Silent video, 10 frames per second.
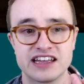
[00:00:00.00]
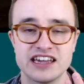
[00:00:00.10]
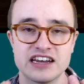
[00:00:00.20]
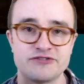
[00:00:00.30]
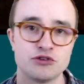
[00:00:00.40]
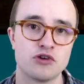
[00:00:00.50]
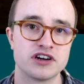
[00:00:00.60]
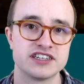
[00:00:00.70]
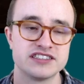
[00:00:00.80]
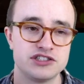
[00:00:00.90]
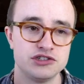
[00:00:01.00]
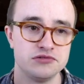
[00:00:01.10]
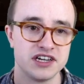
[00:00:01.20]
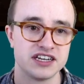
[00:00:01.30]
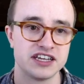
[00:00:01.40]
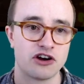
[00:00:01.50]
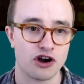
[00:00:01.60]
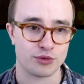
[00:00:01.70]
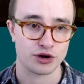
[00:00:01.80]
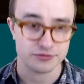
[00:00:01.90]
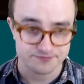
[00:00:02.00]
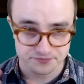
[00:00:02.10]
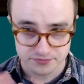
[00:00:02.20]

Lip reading: again, if you run into any armor,